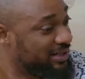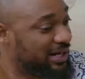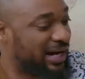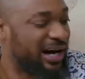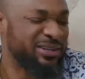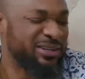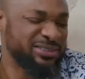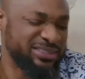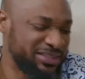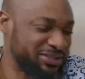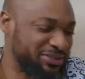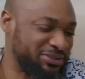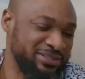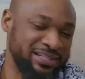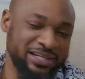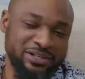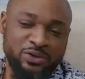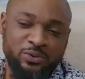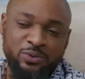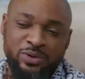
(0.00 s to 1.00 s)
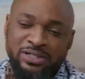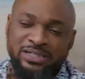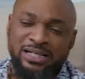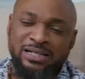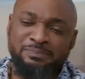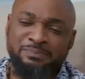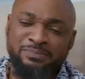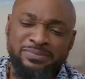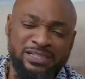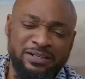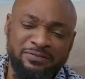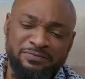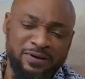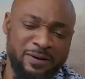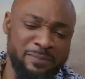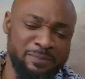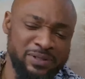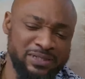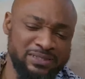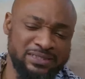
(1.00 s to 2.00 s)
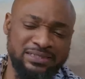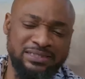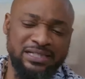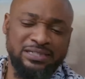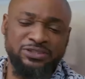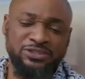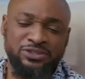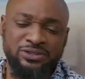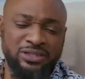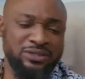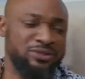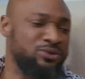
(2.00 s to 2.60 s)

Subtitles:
I'll take you there, don't worry. There are different places that you can